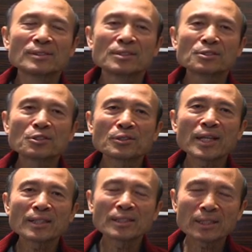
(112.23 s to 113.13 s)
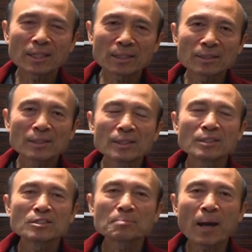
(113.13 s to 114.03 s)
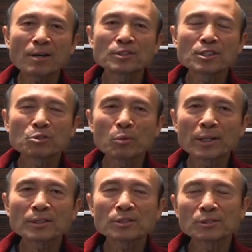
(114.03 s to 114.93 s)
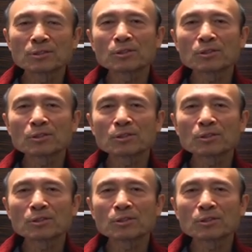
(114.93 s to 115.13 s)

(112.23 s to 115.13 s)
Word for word: so that the other spouse is willing to